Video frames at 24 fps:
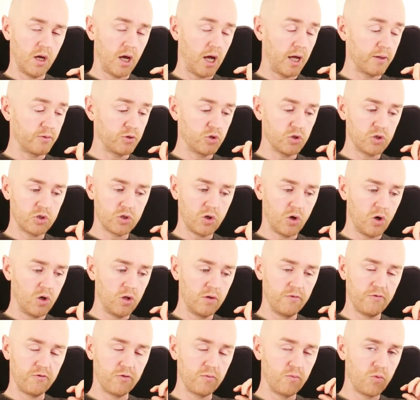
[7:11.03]
I'm just
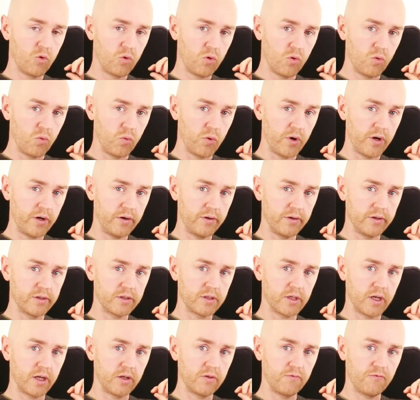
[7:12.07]
calling for more
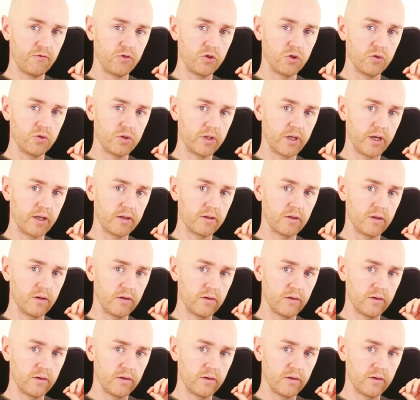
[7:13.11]
awareness and for you to get